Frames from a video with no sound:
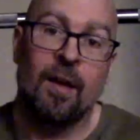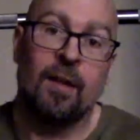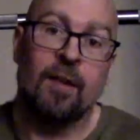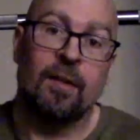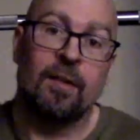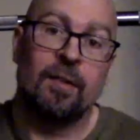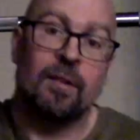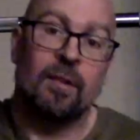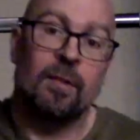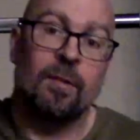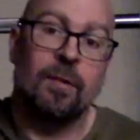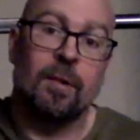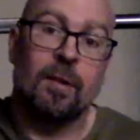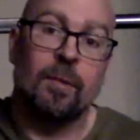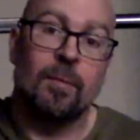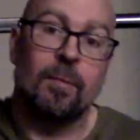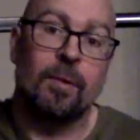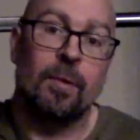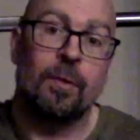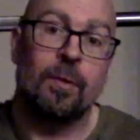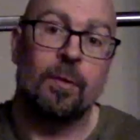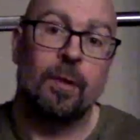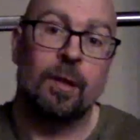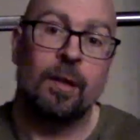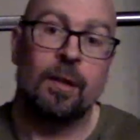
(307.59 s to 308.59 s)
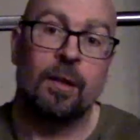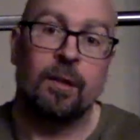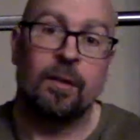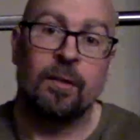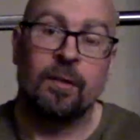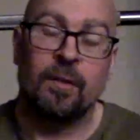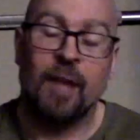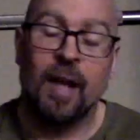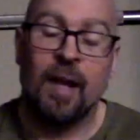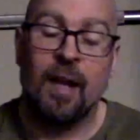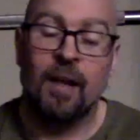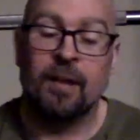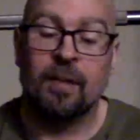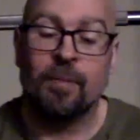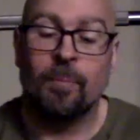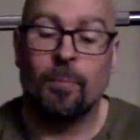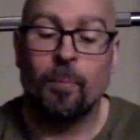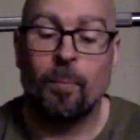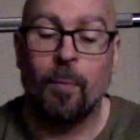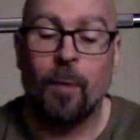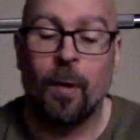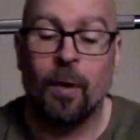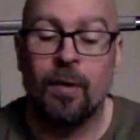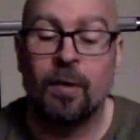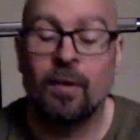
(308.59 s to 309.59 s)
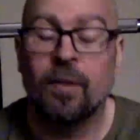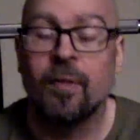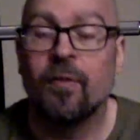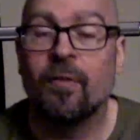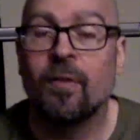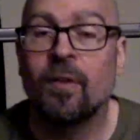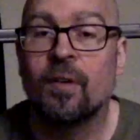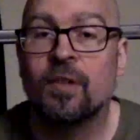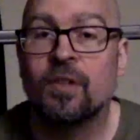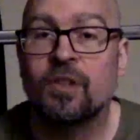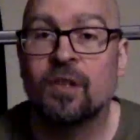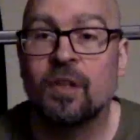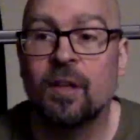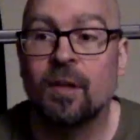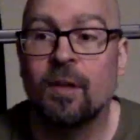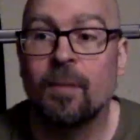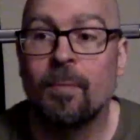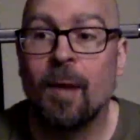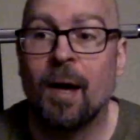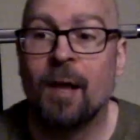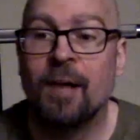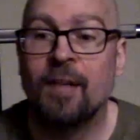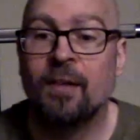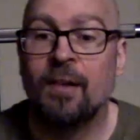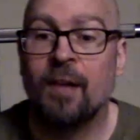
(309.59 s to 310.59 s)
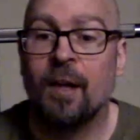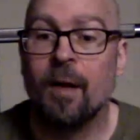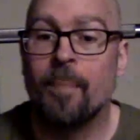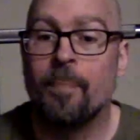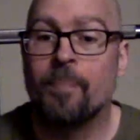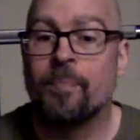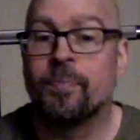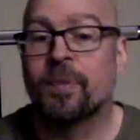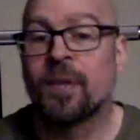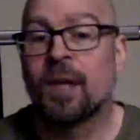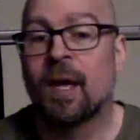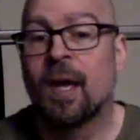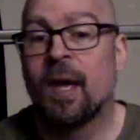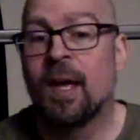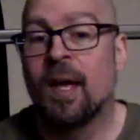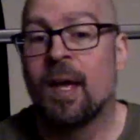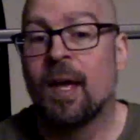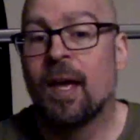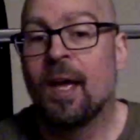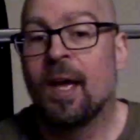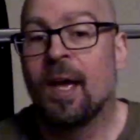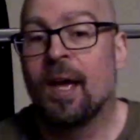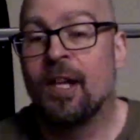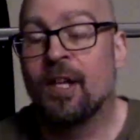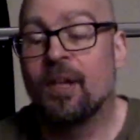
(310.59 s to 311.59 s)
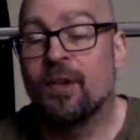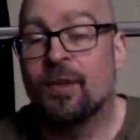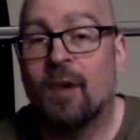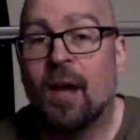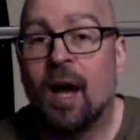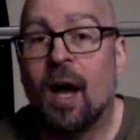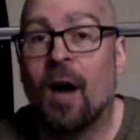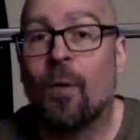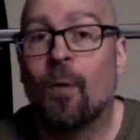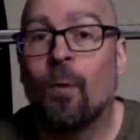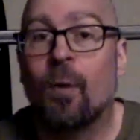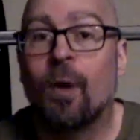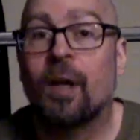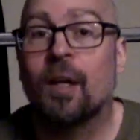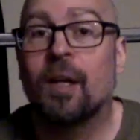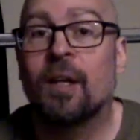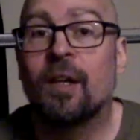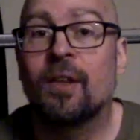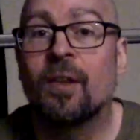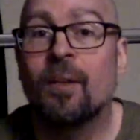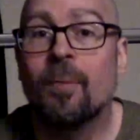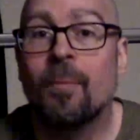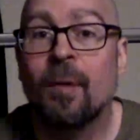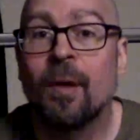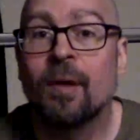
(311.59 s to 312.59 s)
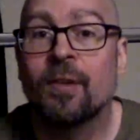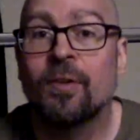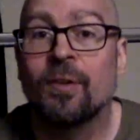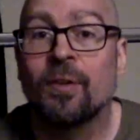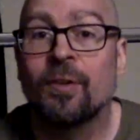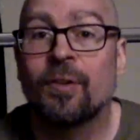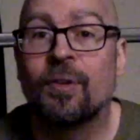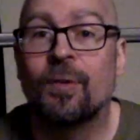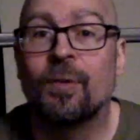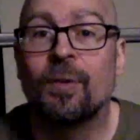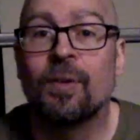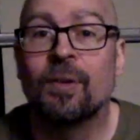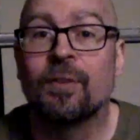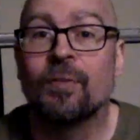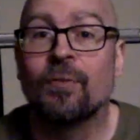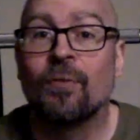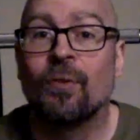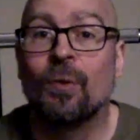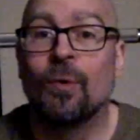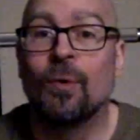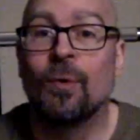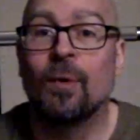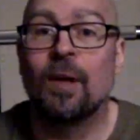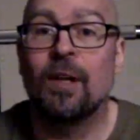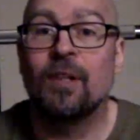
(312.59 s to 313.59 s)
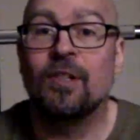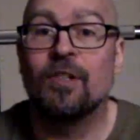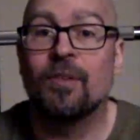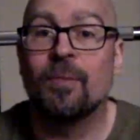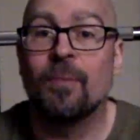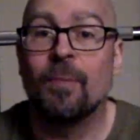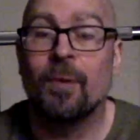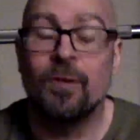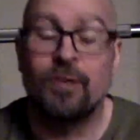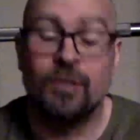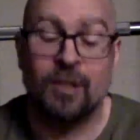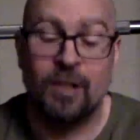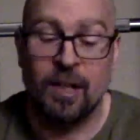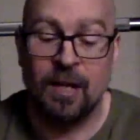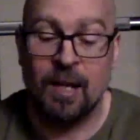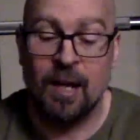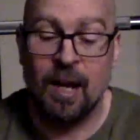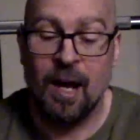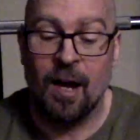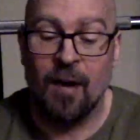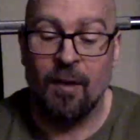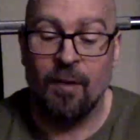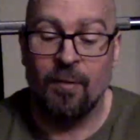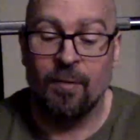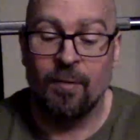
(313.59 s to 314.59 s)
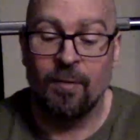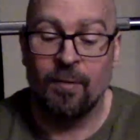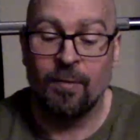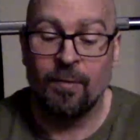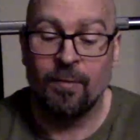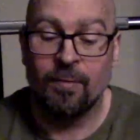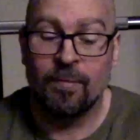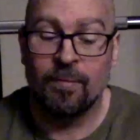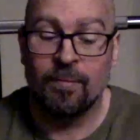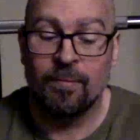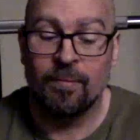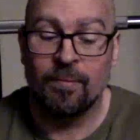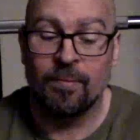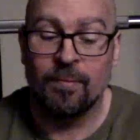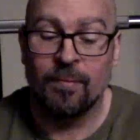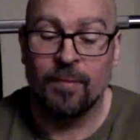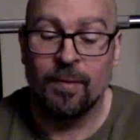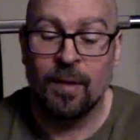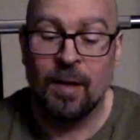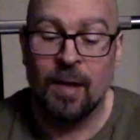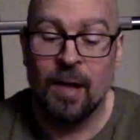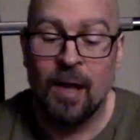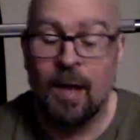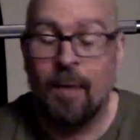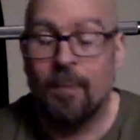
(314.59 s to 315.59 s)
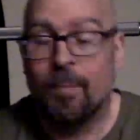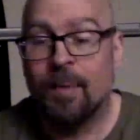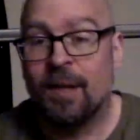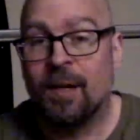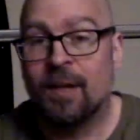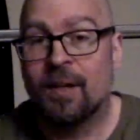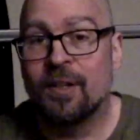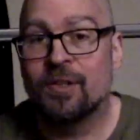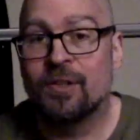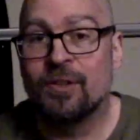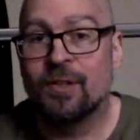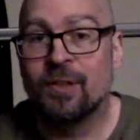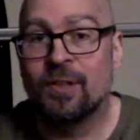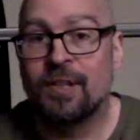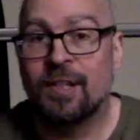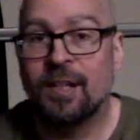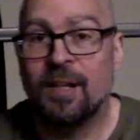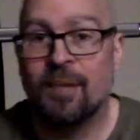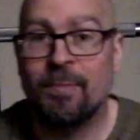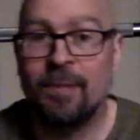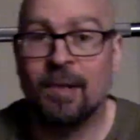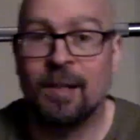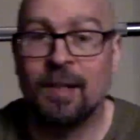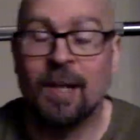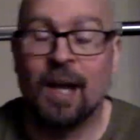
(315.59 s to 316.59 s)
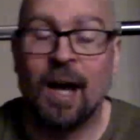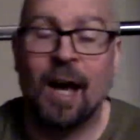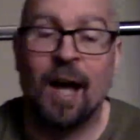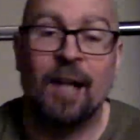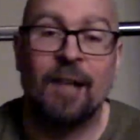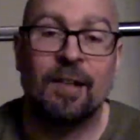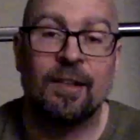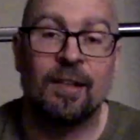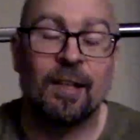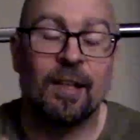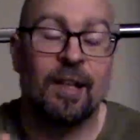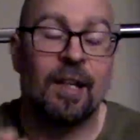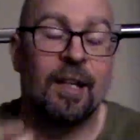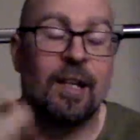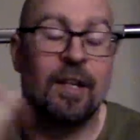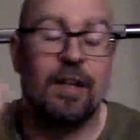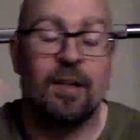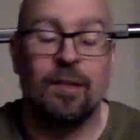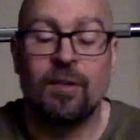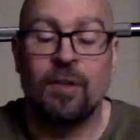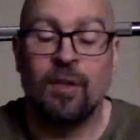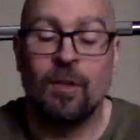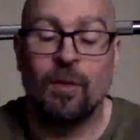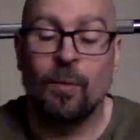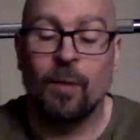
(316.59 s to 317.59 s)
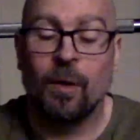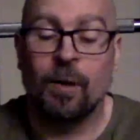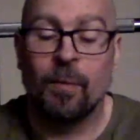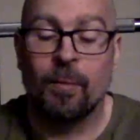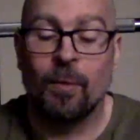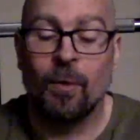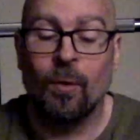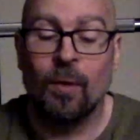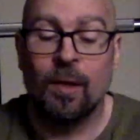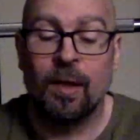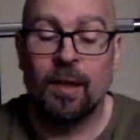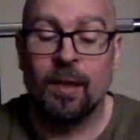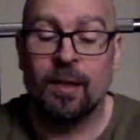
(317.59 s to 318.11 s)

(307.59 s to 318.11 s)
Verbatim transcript: See what I'm doing? That is part of the function of the bicep. You're not working the muscle through its full range of motion now because you're attempting to isolate it. You see where I'm going?